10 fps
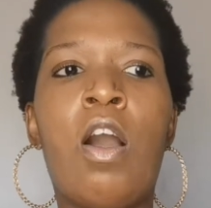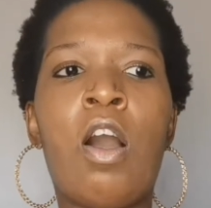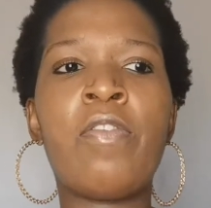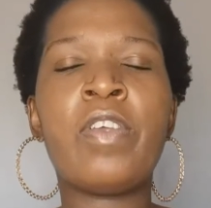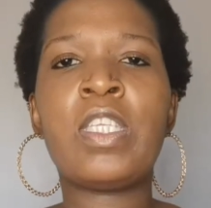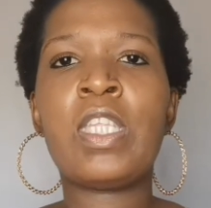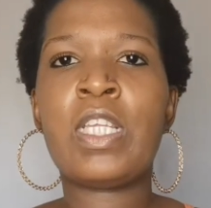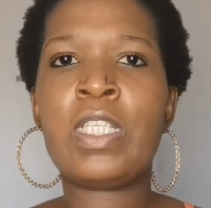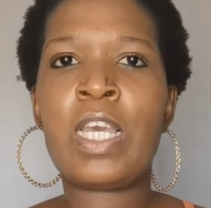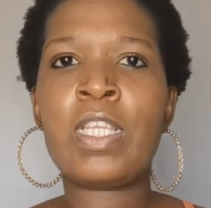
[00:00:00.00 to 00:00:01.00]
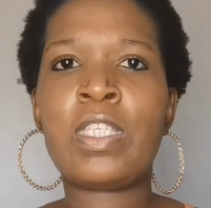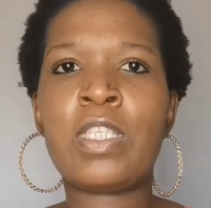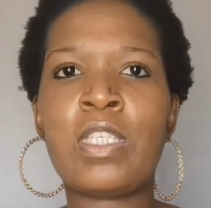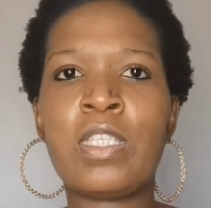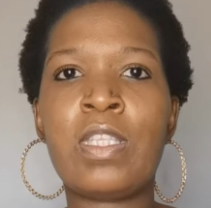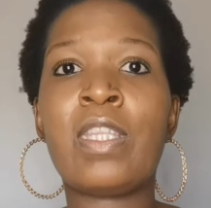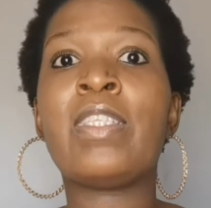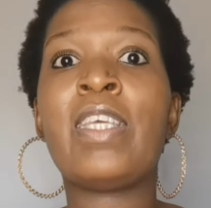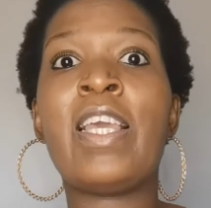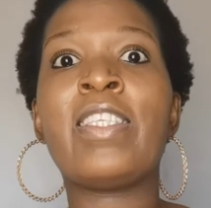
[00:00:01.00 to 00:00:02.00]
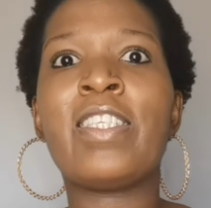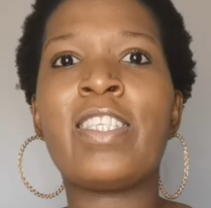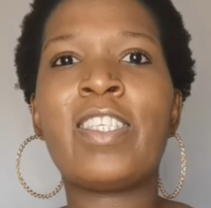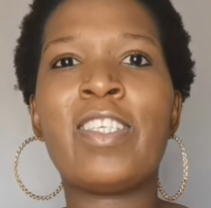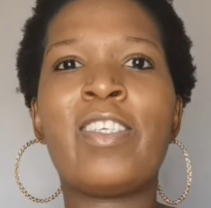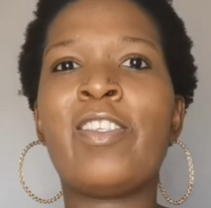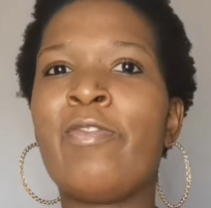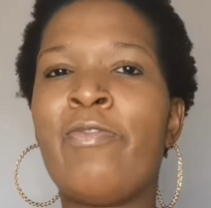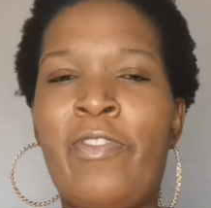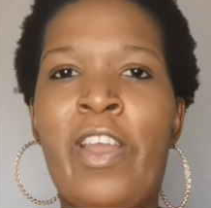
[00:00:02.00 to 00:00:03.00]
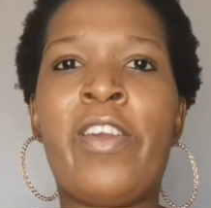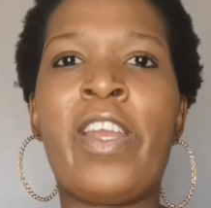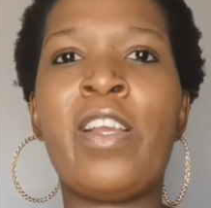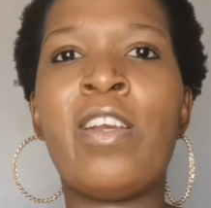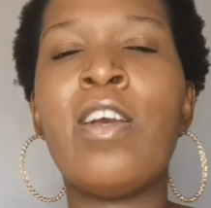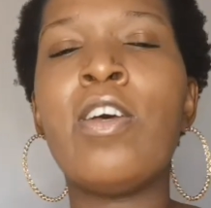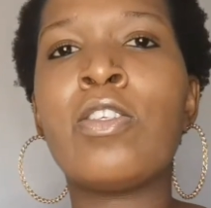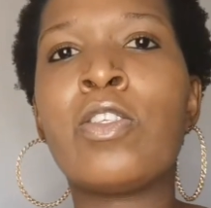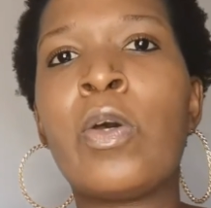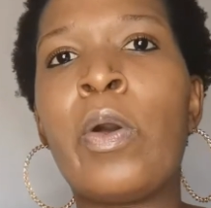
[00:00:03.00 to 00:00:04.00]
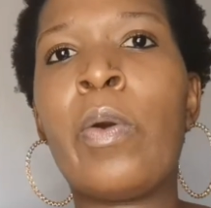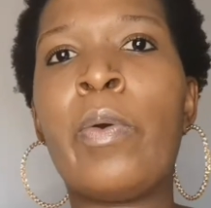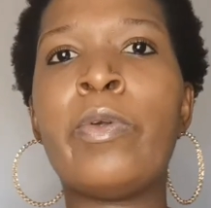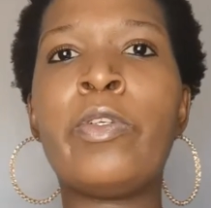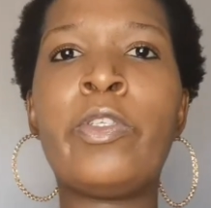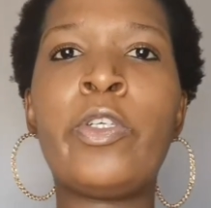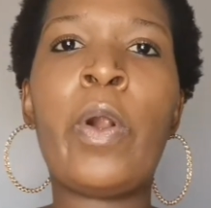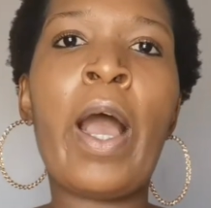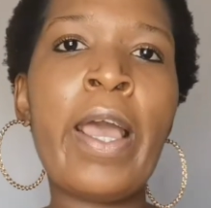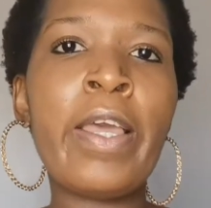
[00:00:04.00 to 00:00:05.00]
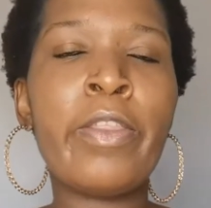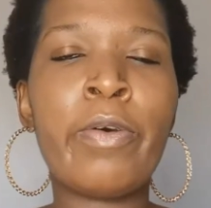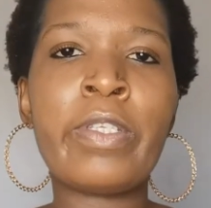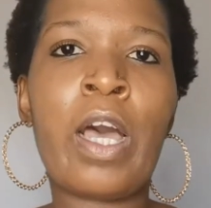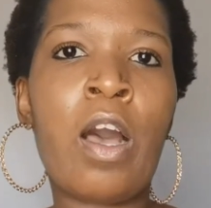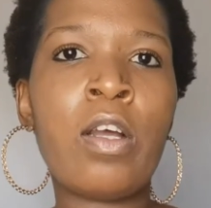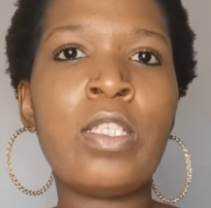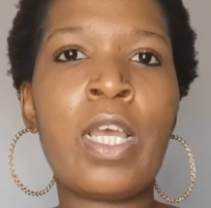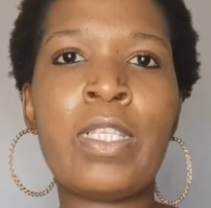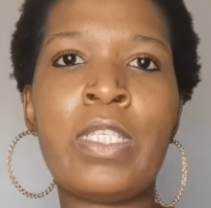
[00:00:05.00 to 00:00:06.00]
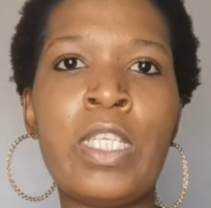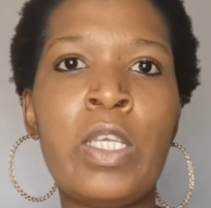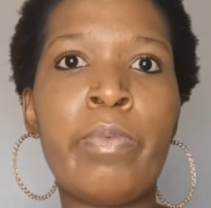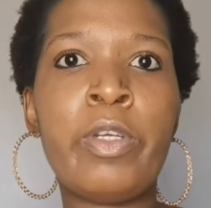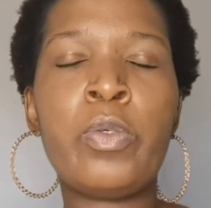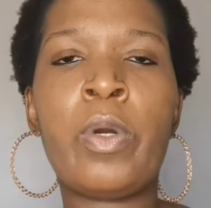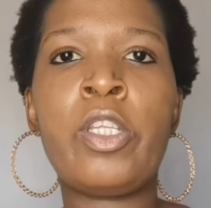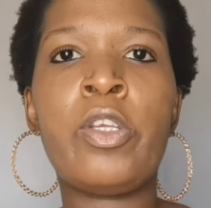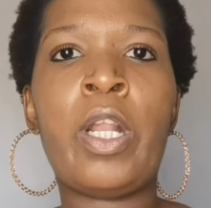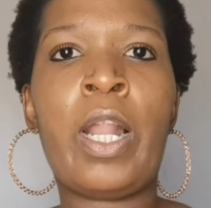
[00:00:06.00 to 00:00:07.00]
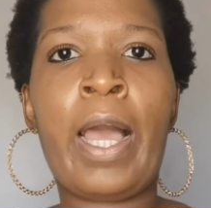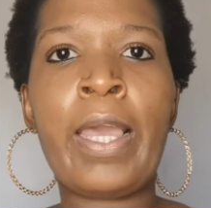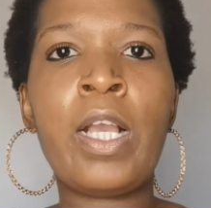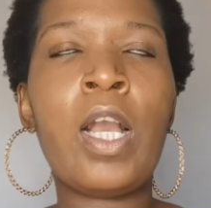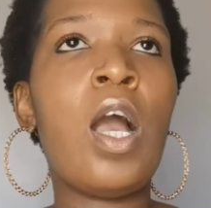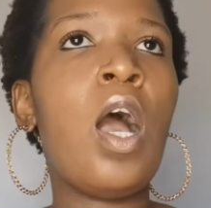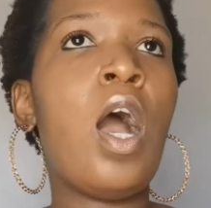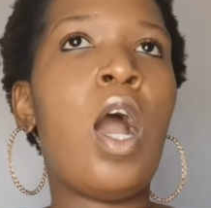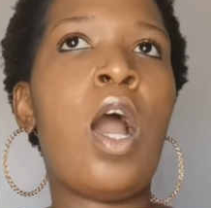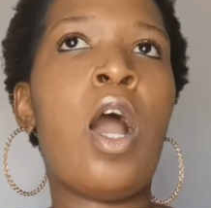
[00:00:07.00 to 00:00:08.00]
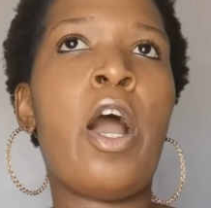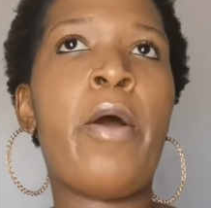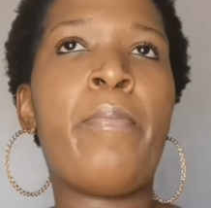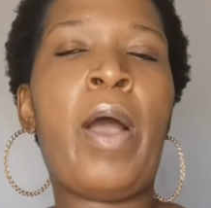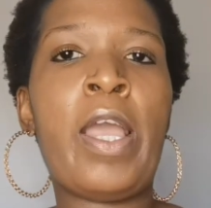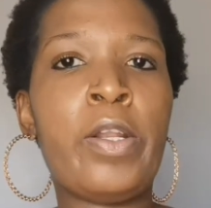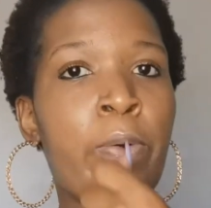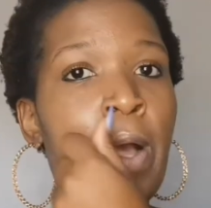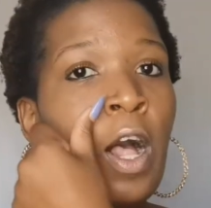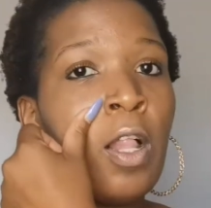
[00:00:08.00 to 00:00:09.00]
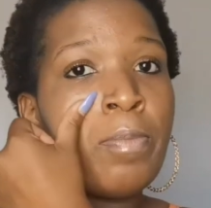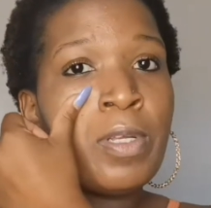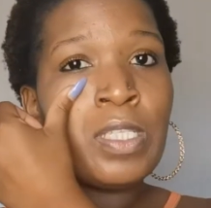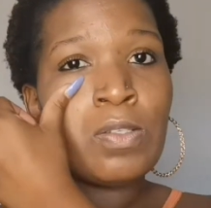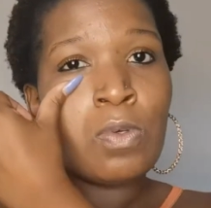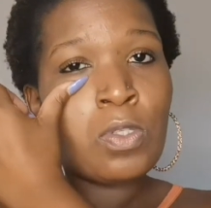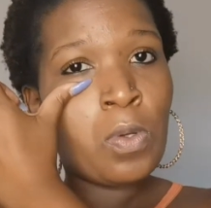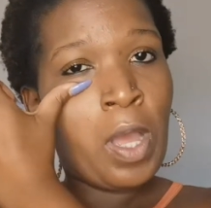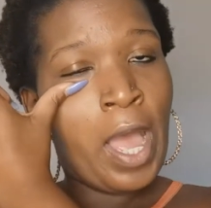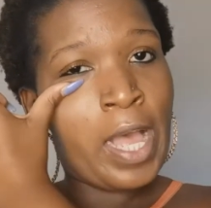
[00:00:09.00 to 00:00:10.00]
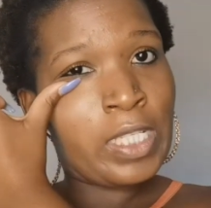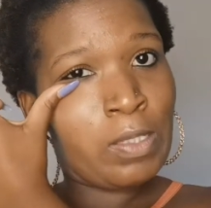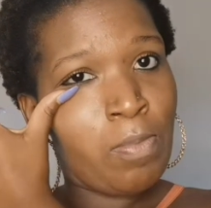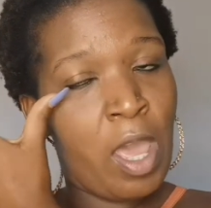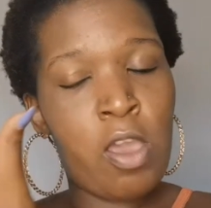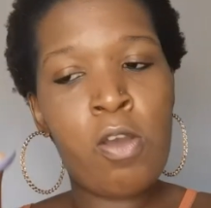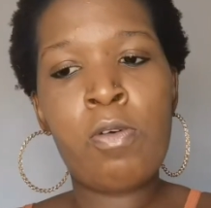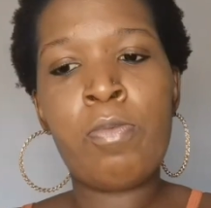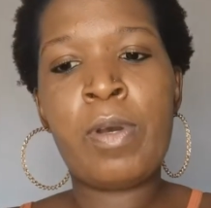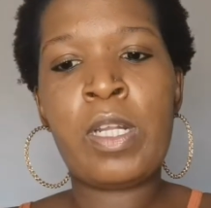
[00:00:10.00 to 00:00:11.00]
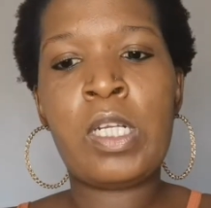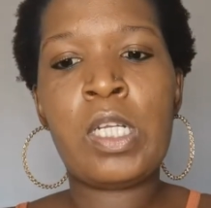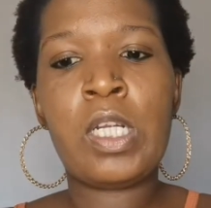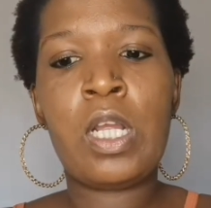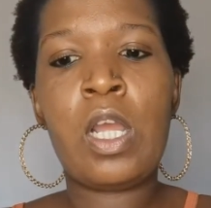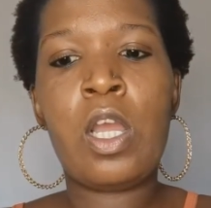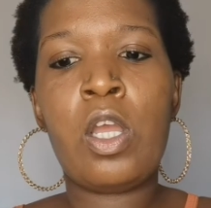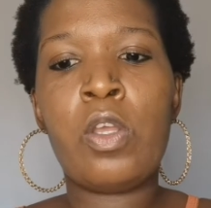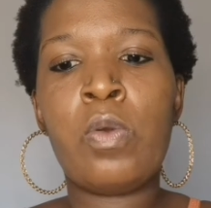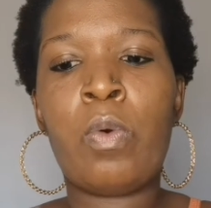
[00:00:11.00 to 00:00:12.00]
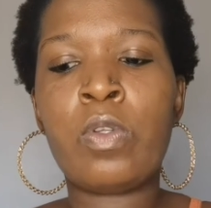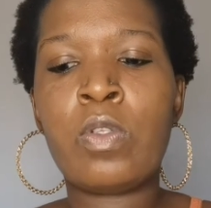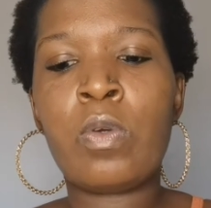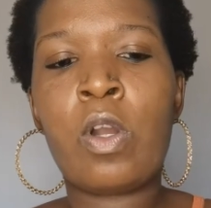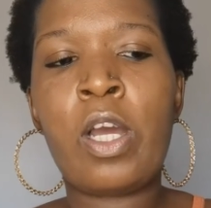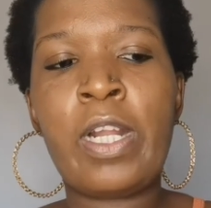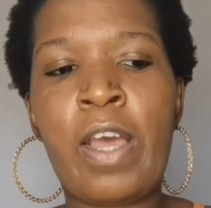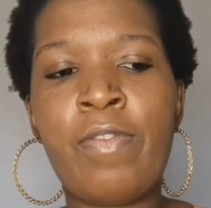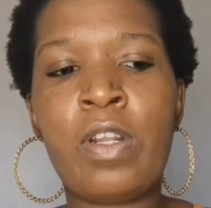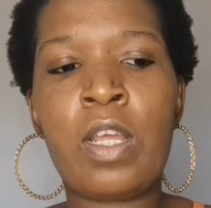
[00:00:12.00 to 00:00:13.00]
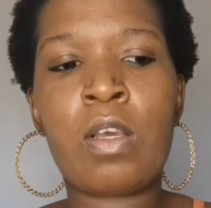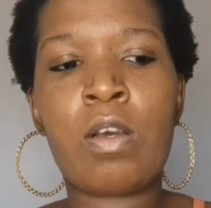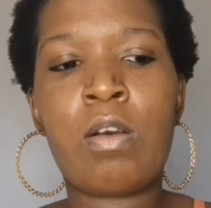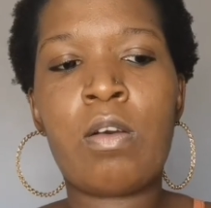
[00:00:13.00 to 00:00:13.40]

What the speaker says: obviously the tastes vary. So try those out and see which one you like. I know Hellmann's also has mayo, but you also can't have it like